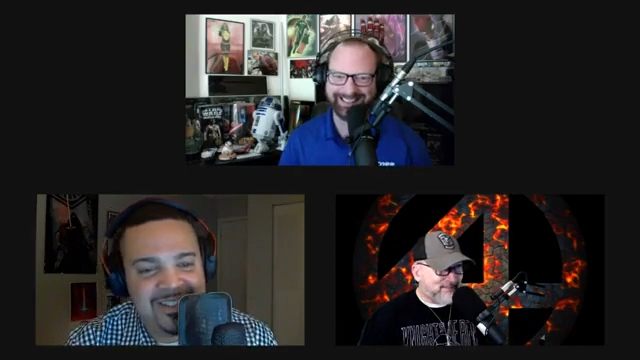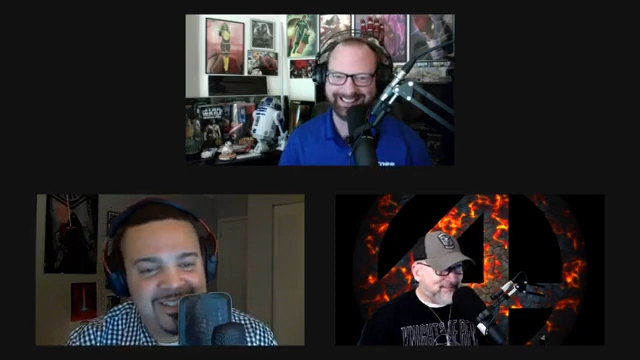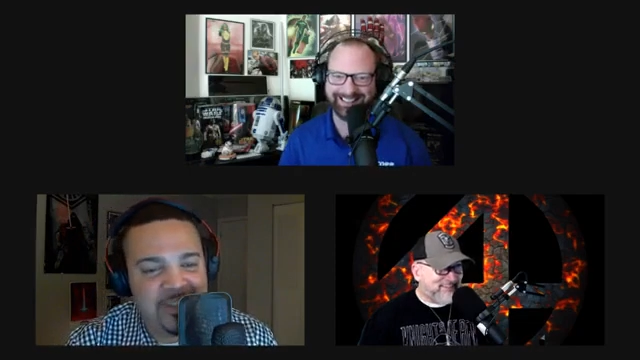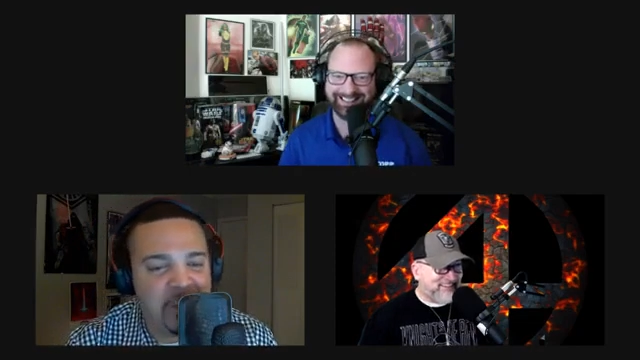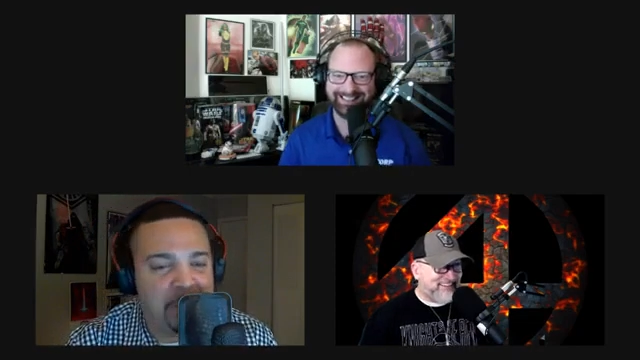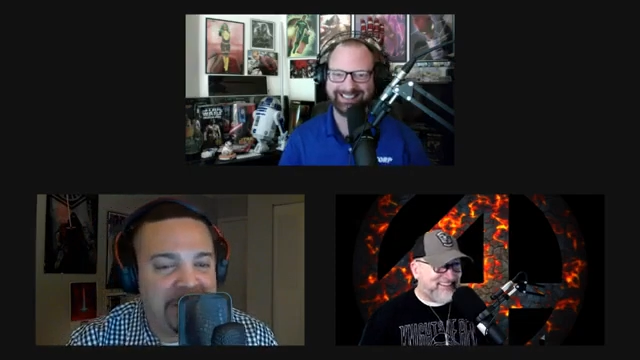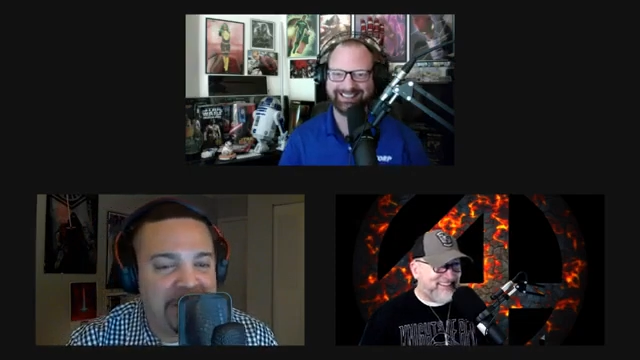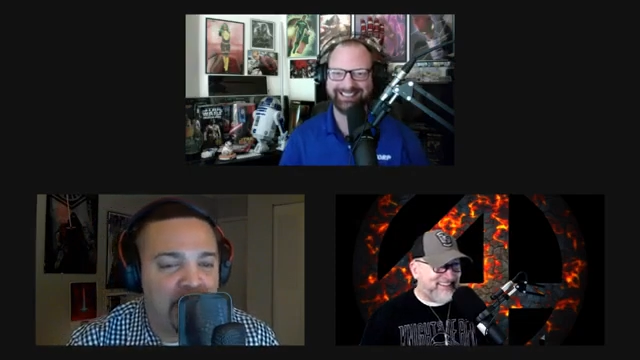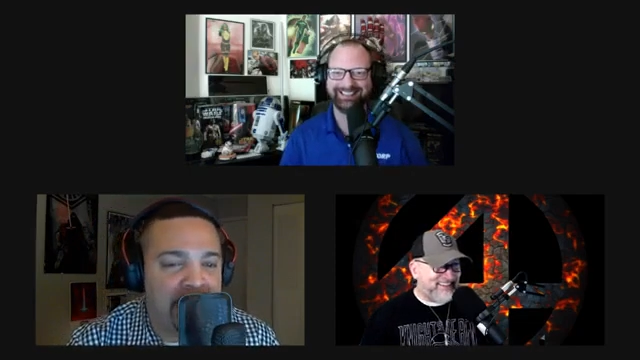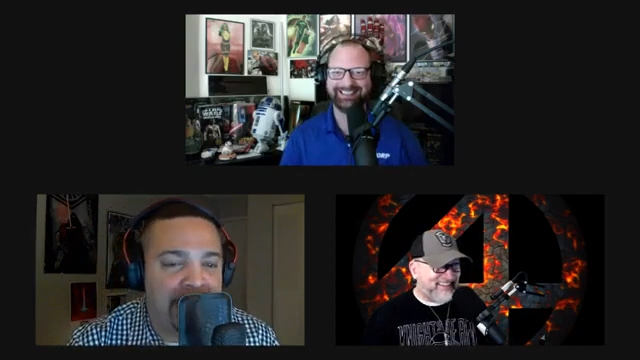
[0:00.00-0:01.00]
Speaker 1: you can play,
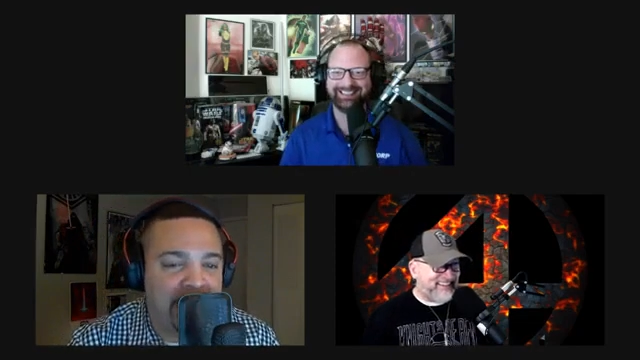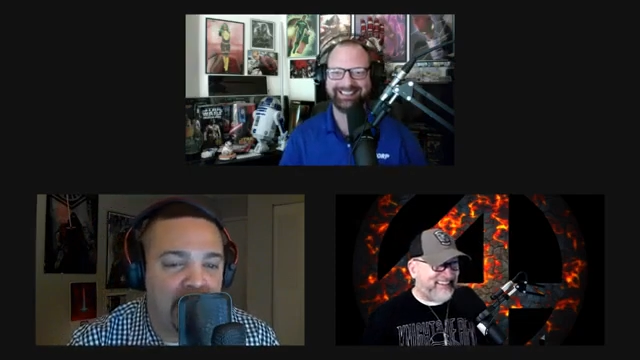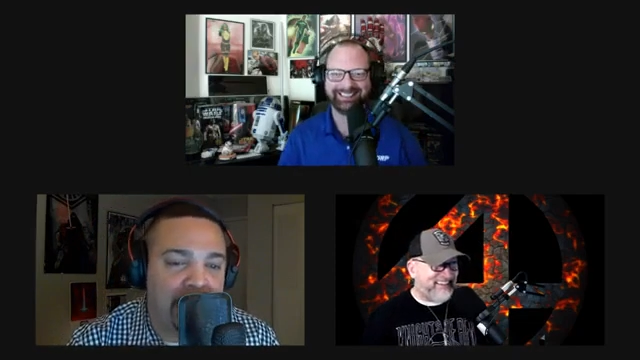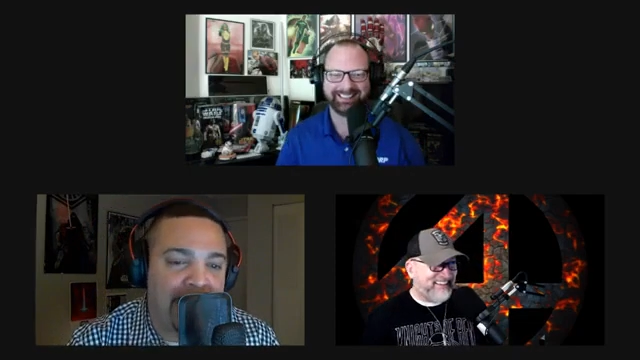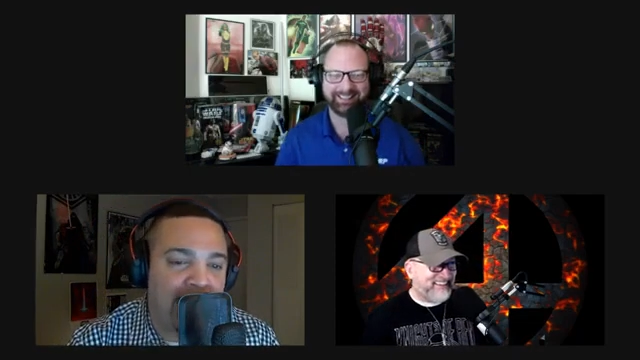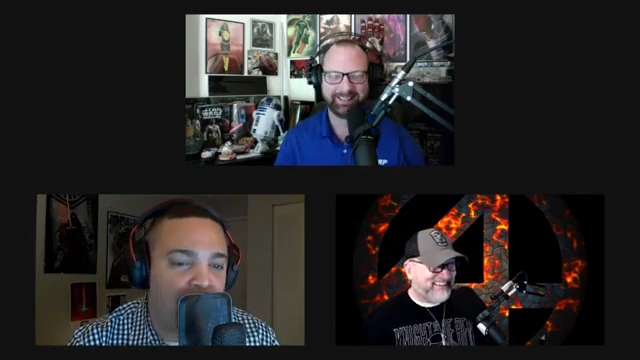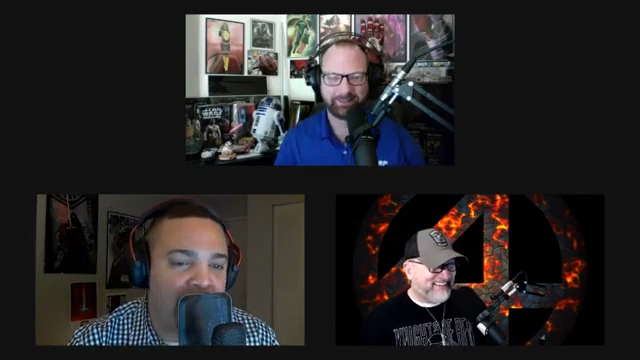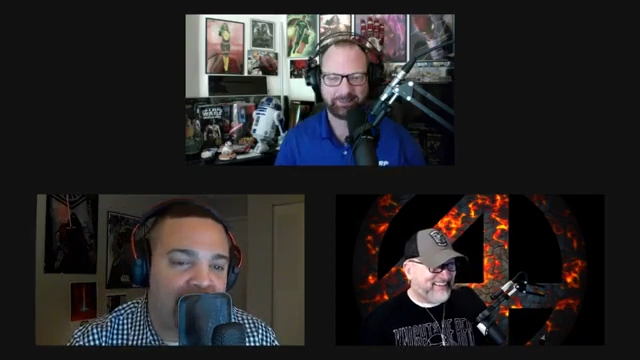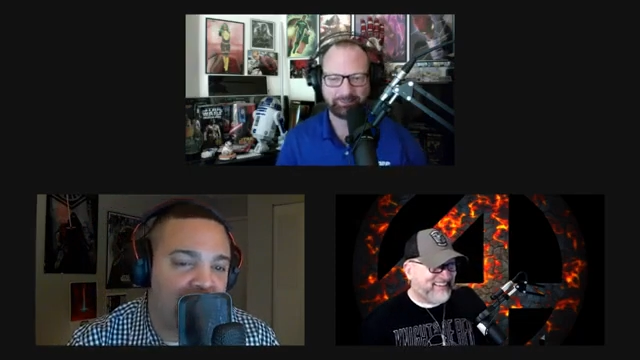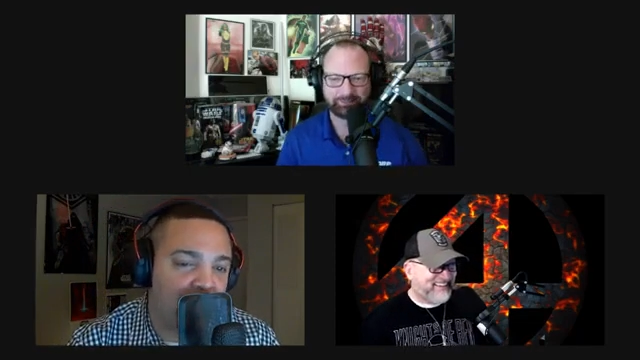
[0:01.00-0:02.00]
you can play you can play one
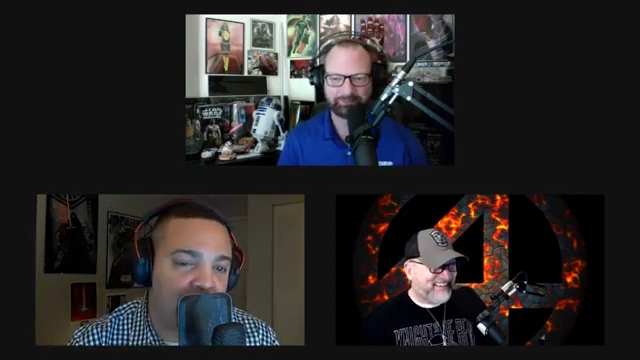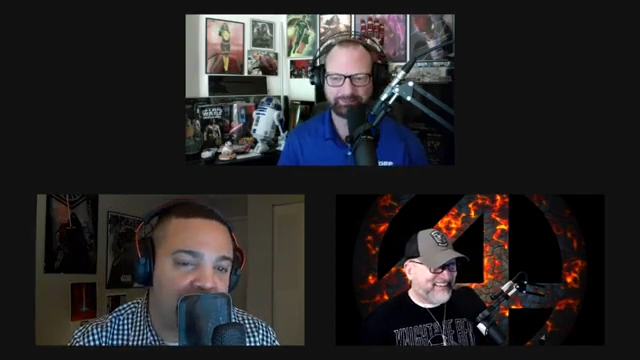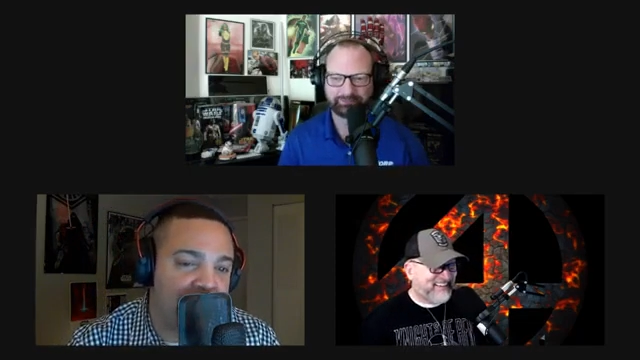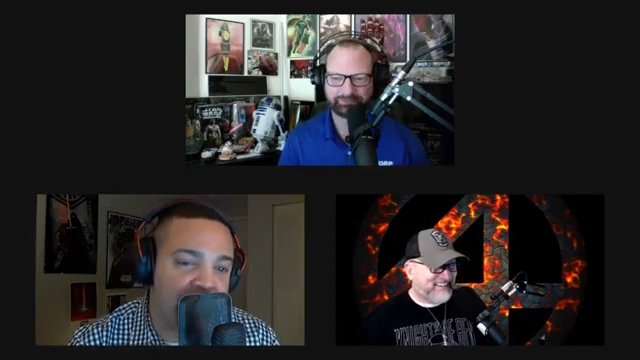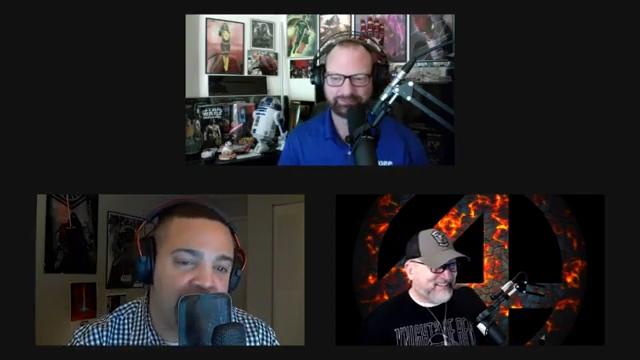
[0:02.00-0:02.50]
of the thors